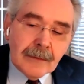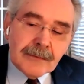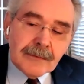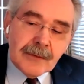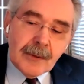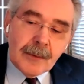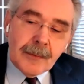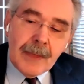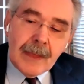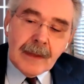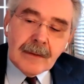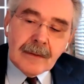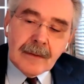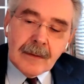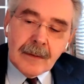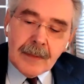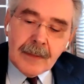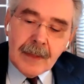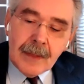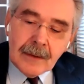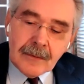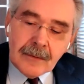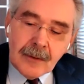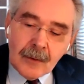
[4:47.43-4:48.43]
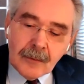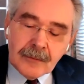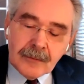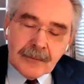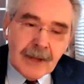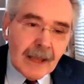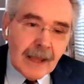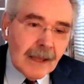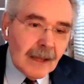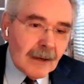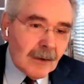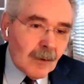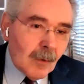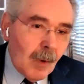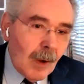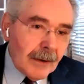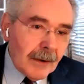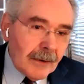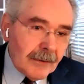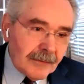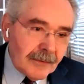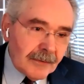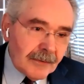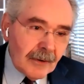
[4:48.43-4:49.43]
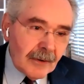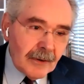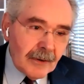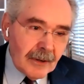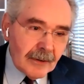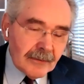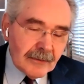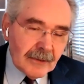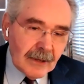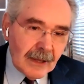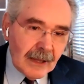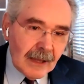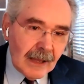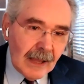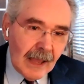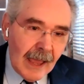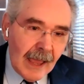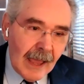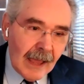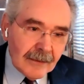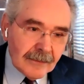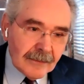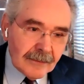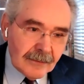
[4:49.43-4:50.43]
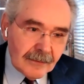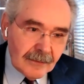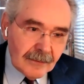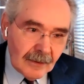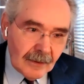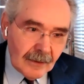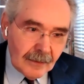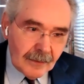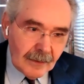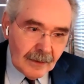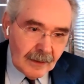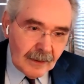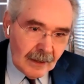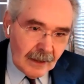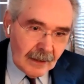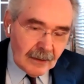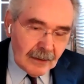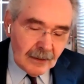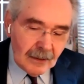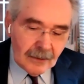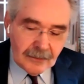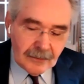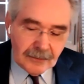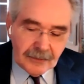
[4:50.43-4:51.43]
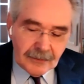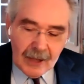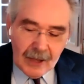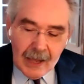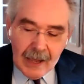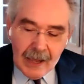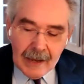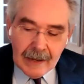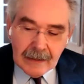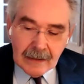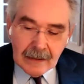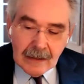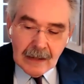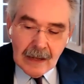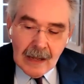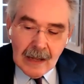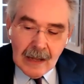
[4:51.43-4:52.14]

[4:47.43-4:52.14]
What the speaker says: So they don't take it quite as seriously as the Indian side.